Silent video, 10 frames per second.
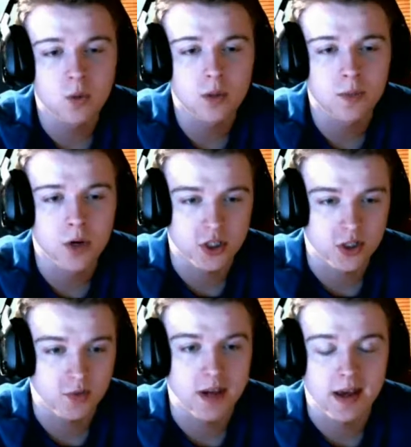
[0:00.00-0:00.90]
one
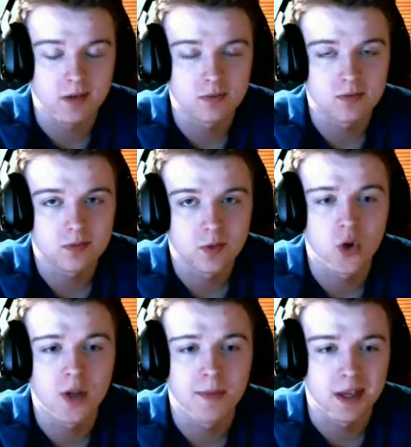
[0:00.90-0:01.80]
person right now,
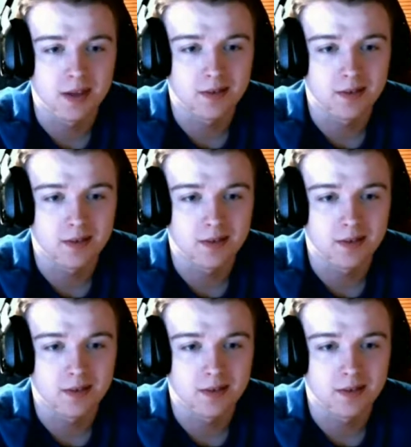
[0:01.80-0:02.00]
who would it be?